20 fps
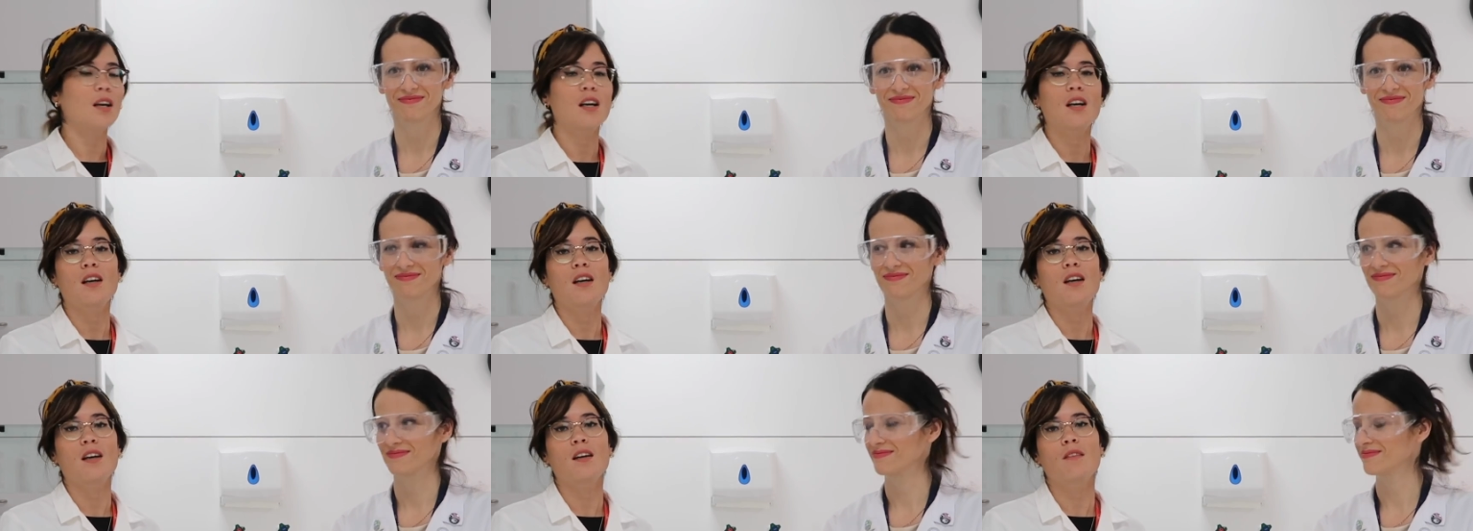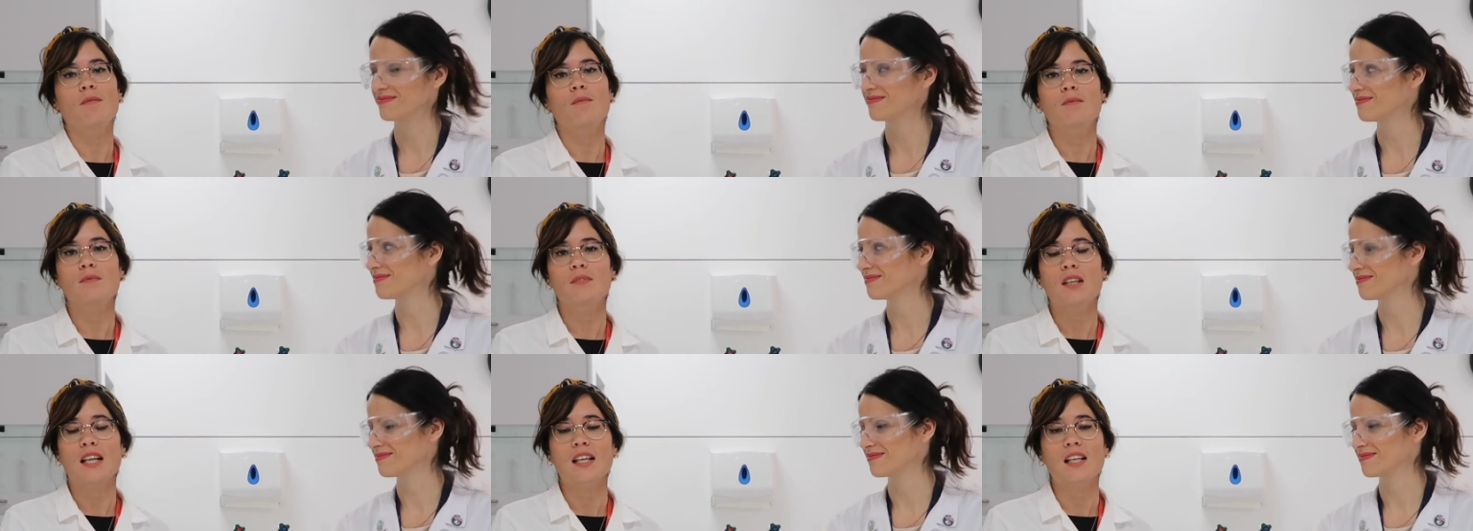Speaker 1: her
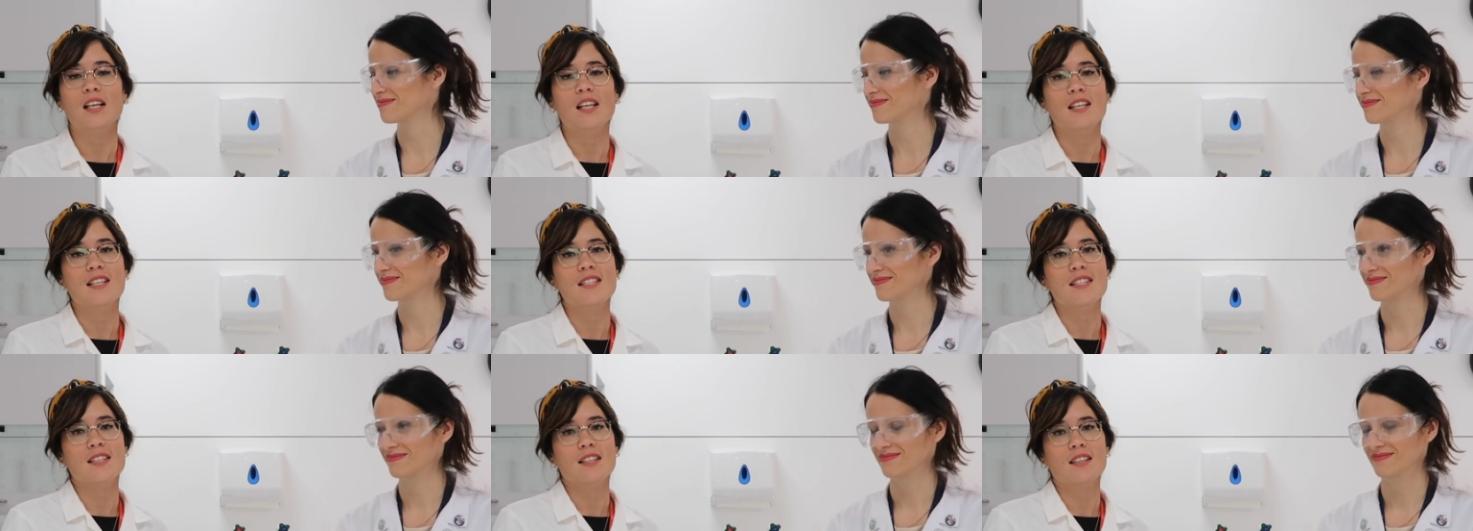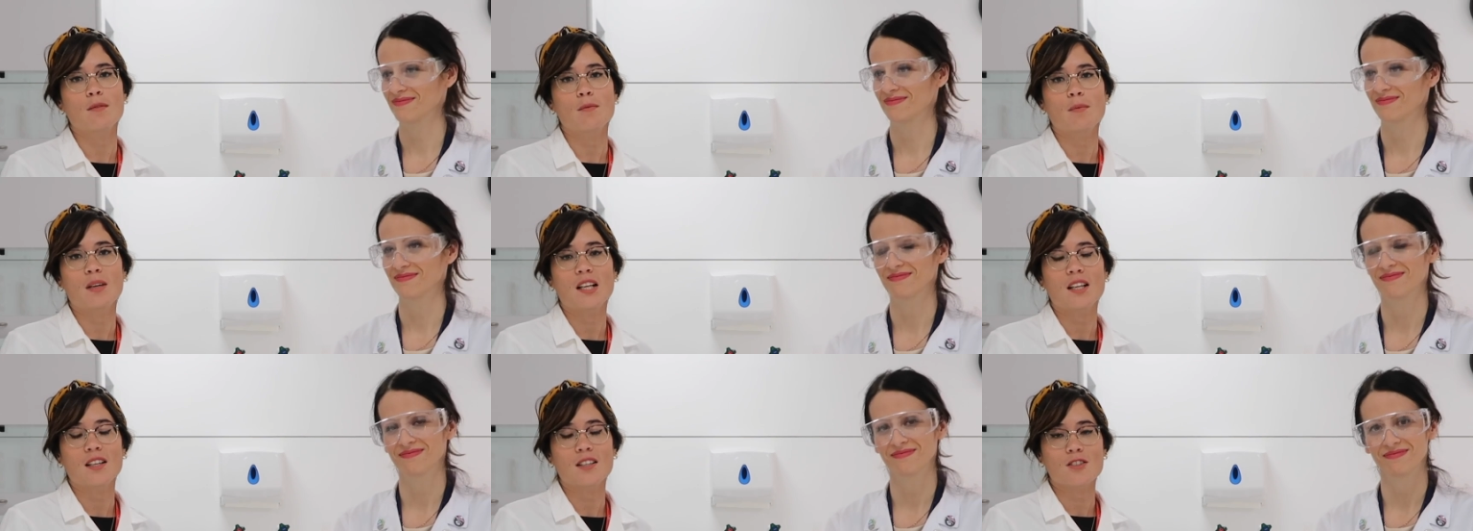handle is
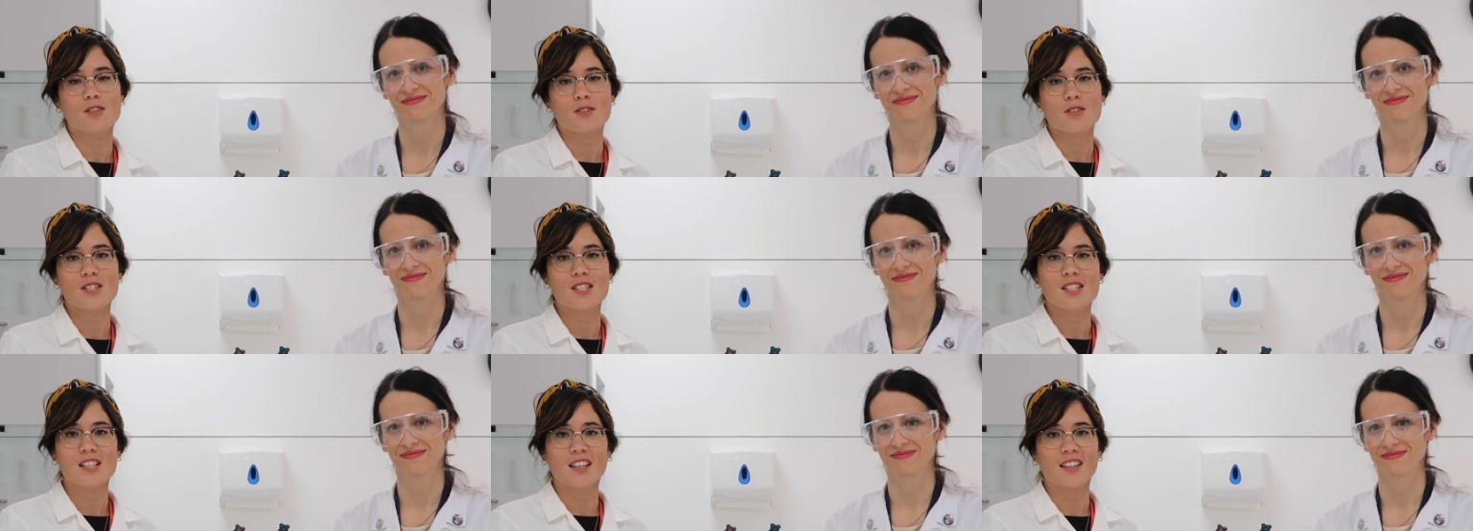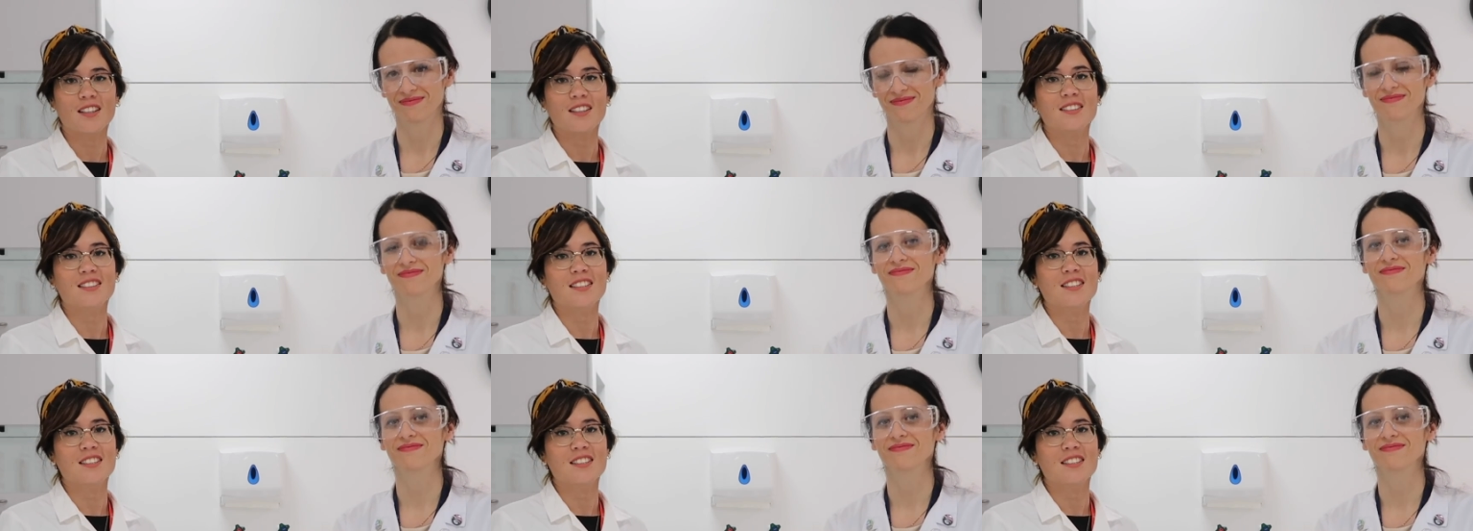emilia.science,